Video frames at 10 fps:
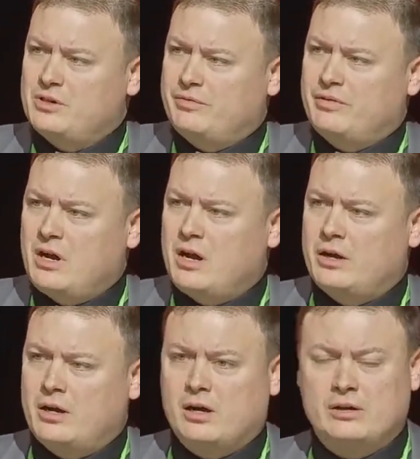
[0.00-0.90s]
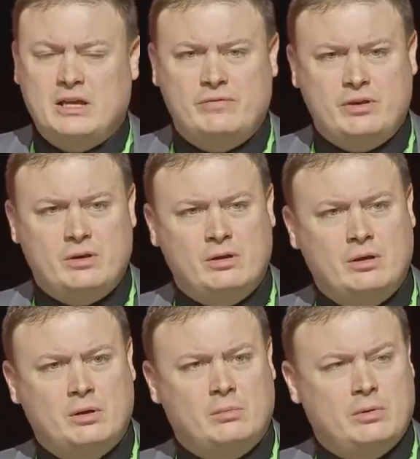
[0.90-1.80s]
of God are given
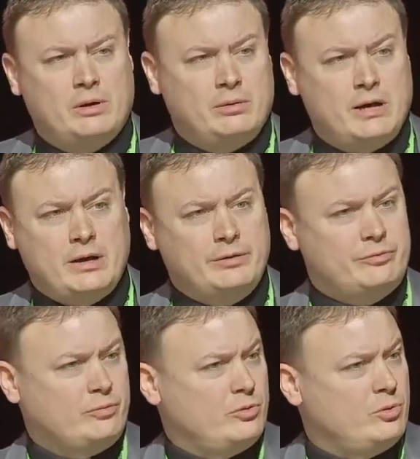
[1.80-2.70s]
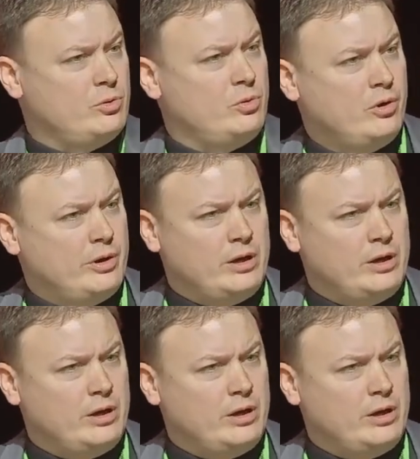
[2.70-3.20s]
not through